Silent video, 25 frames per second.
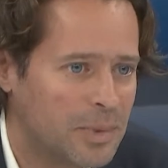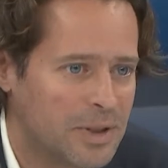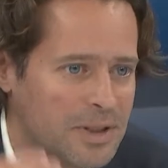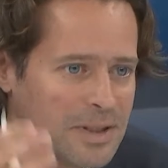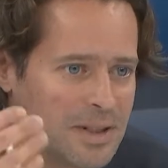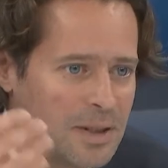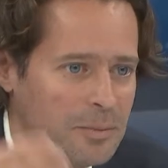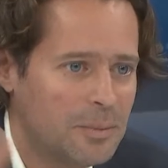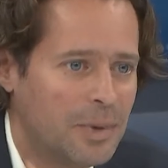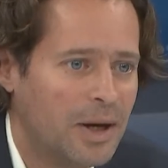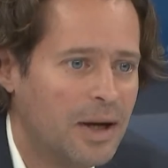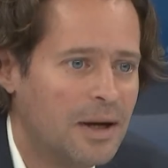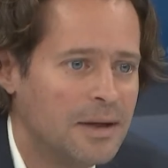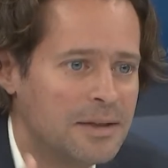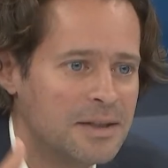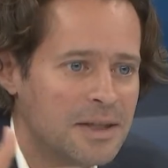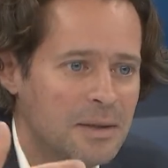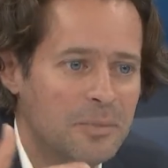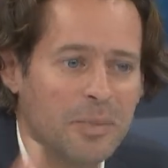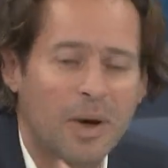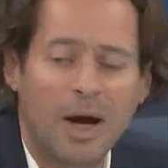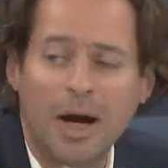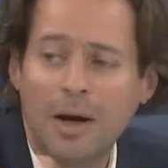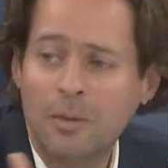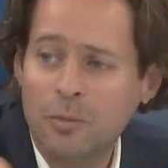mobile phone,
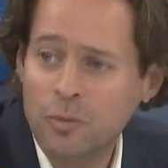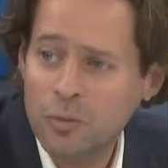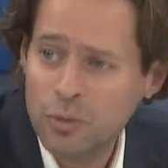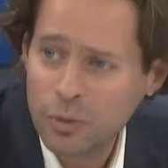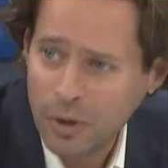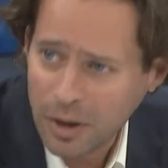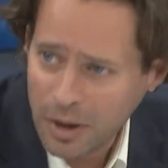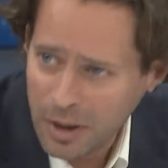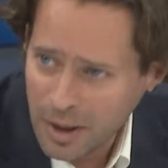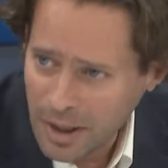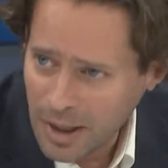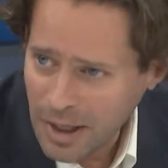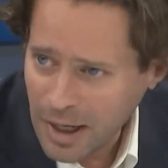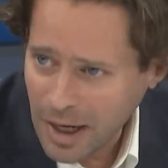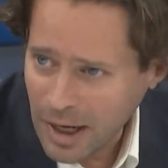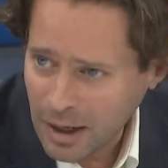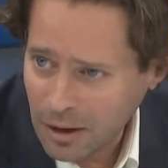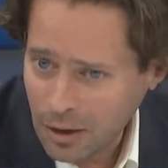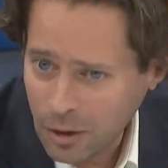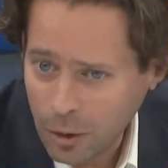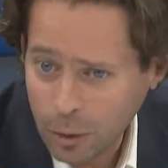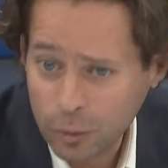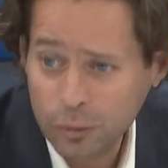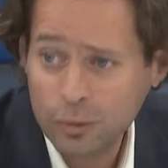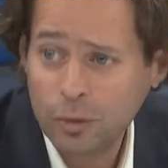these are not
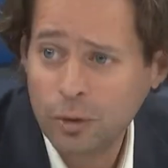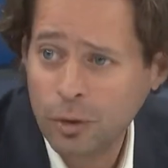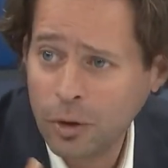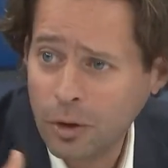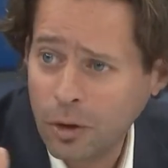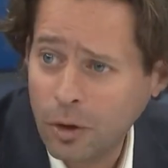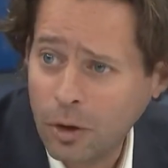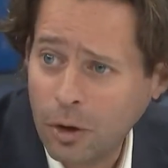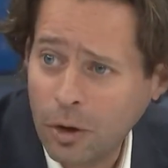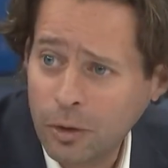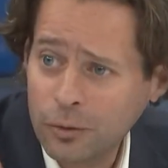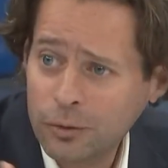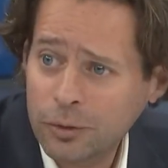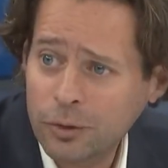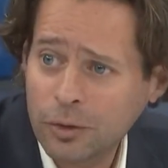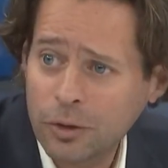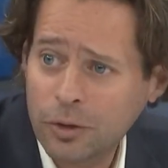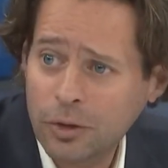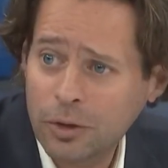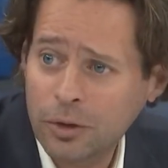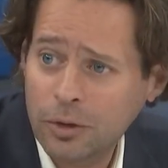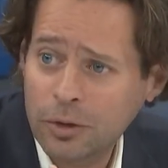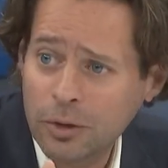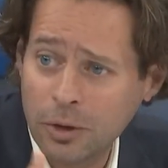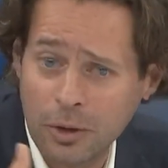shields, they're not
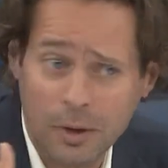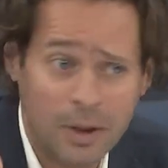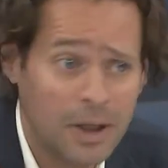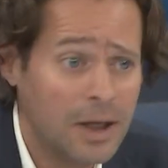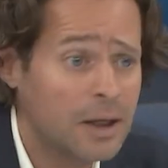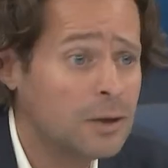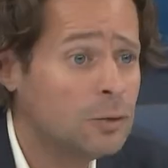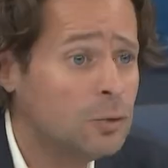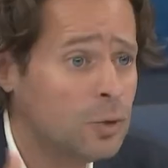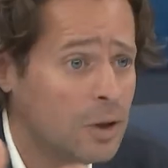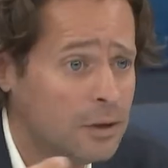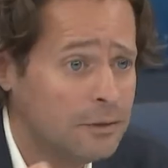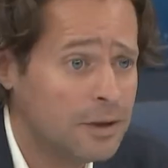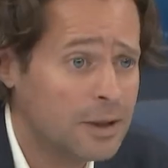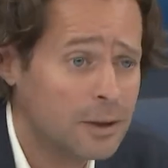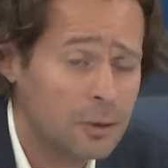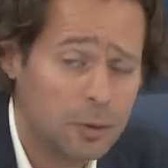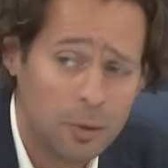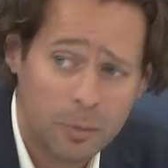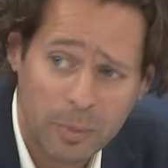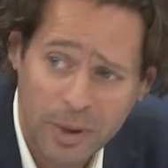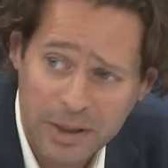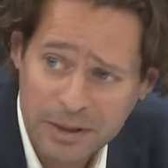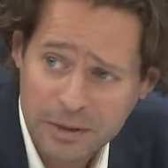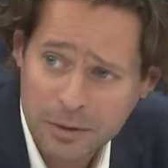walls
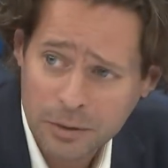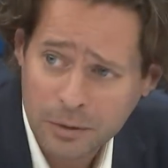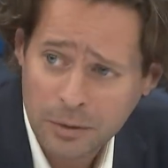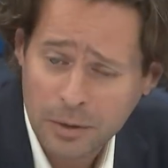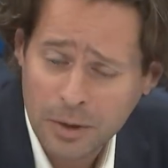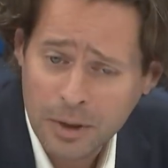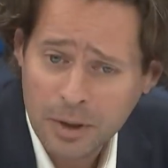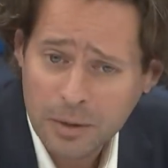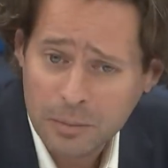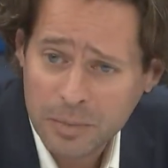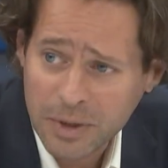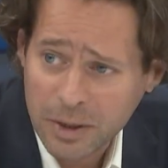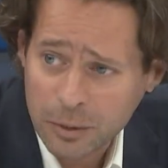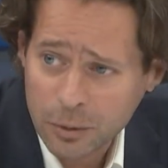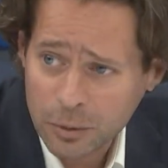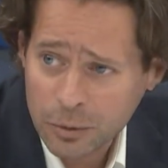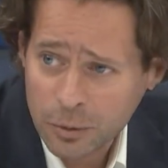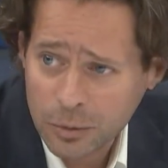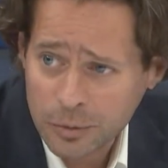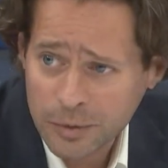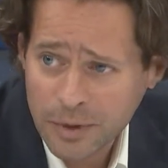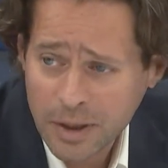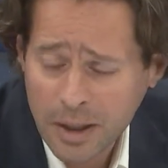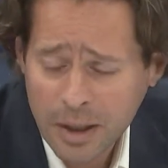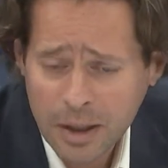between
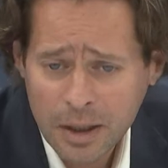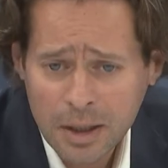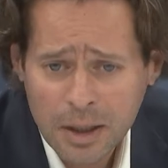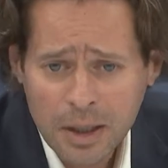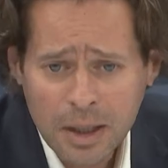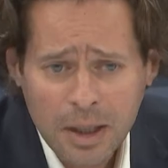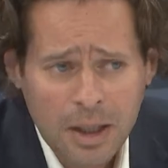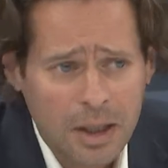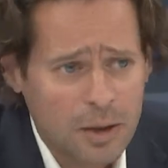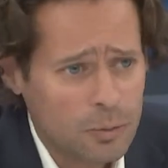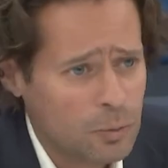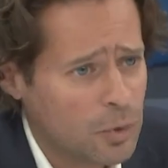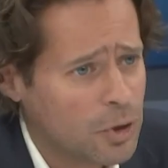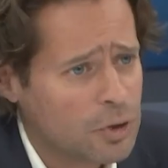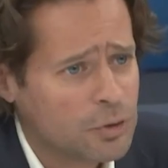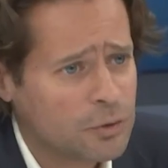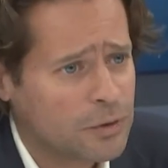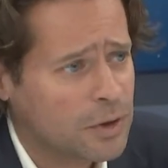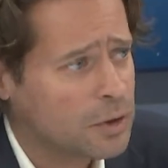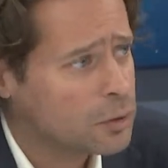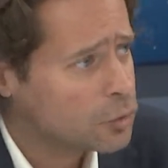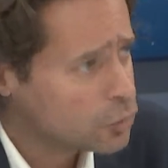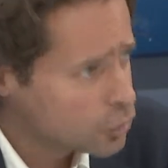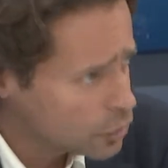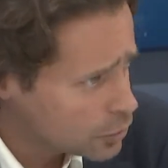colleagues or
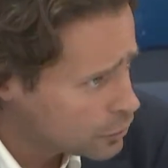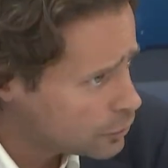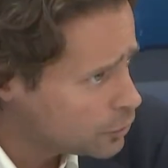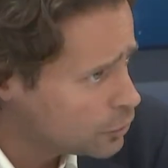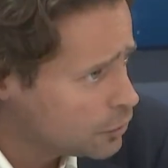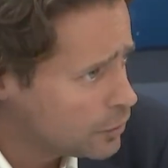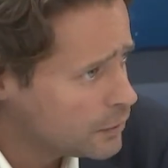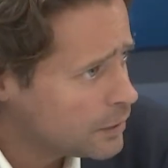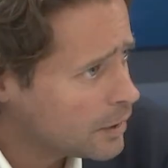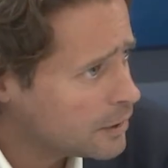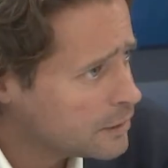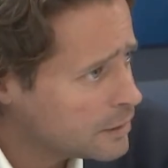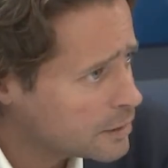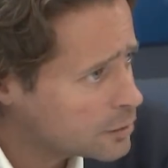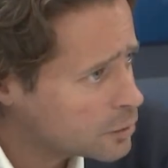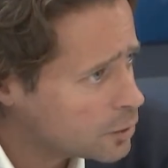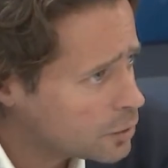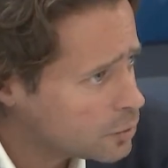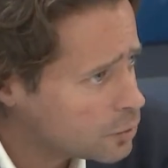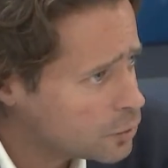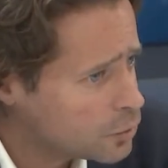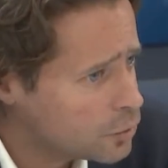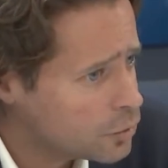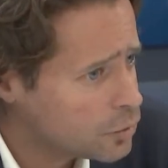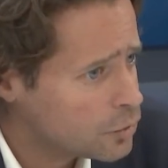with the patients.
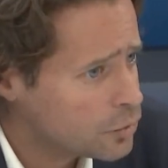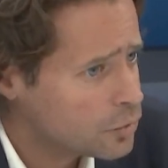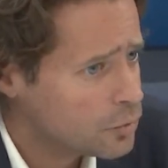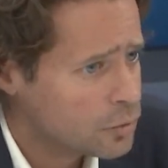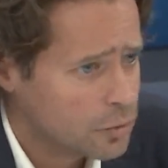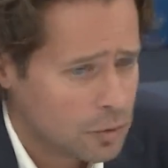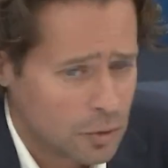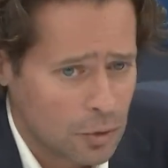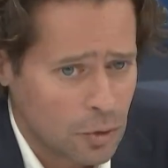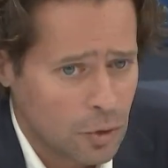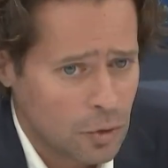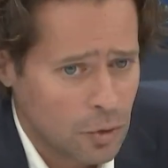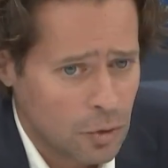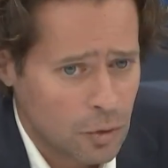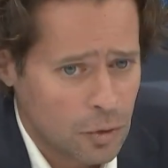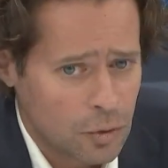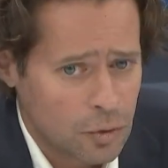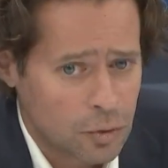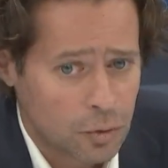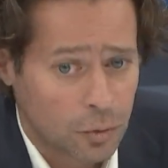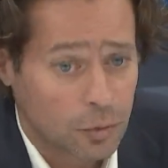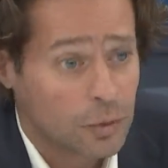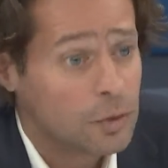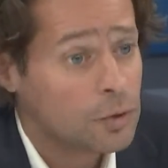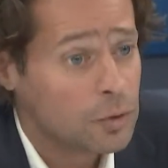On the contrary,
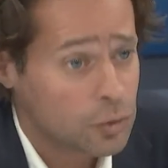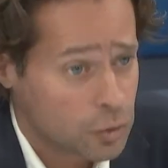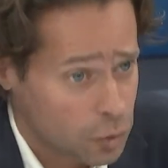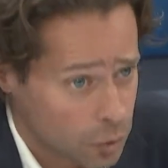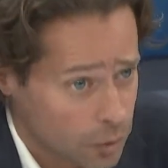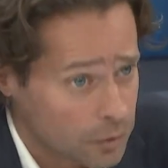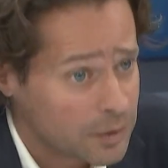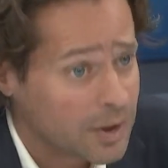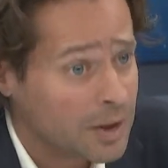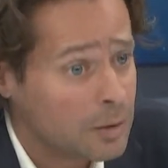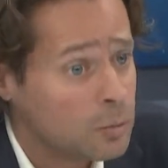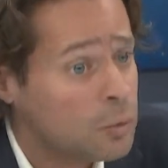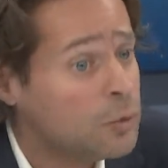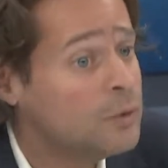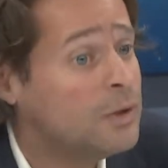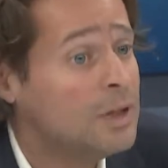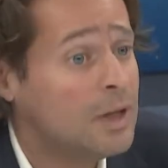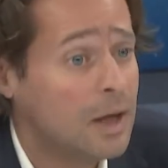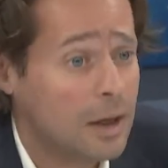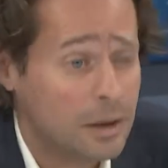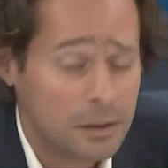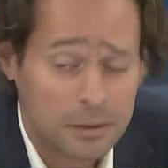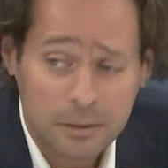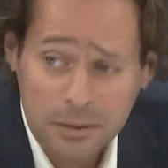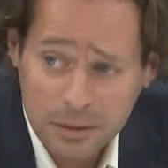let me give you an
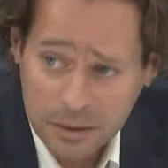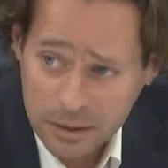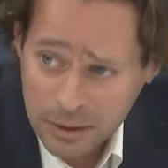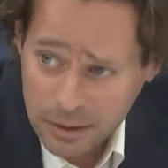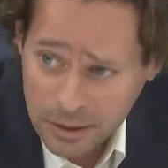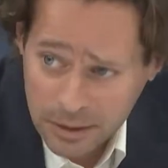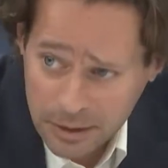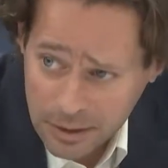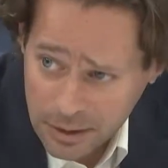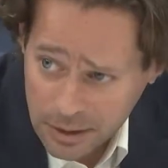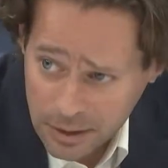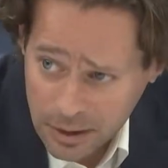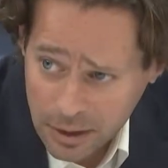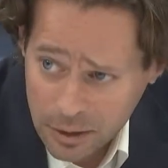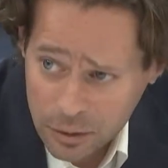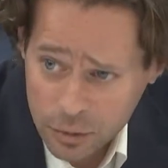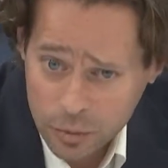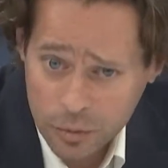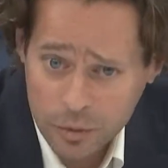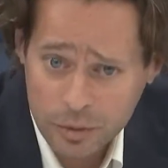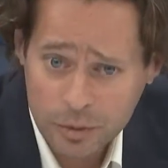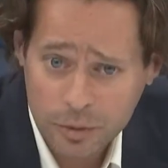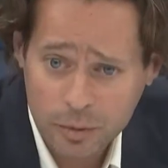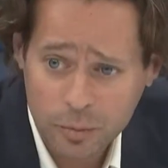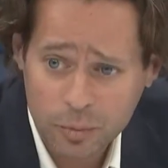example of
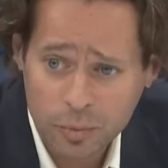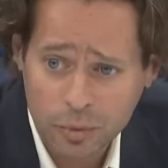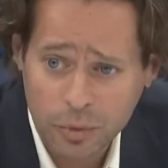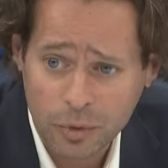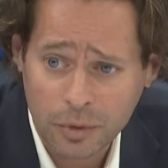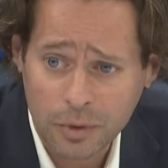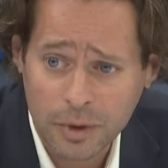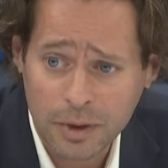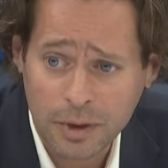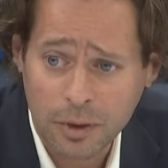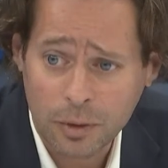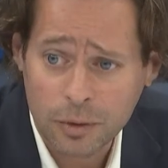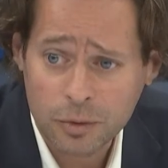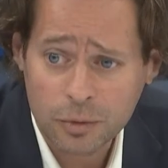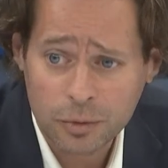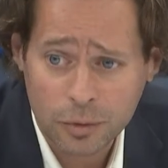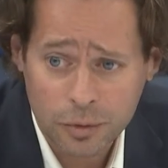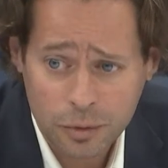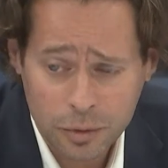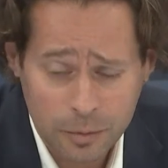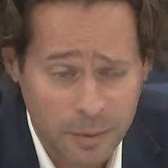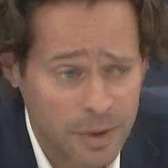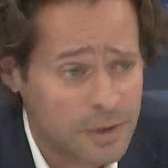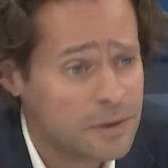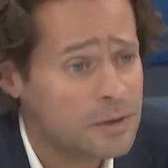what I'm doing at the
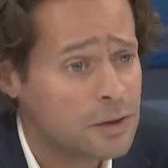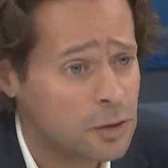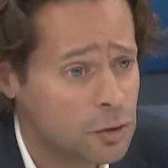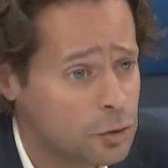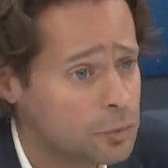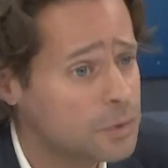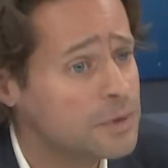moment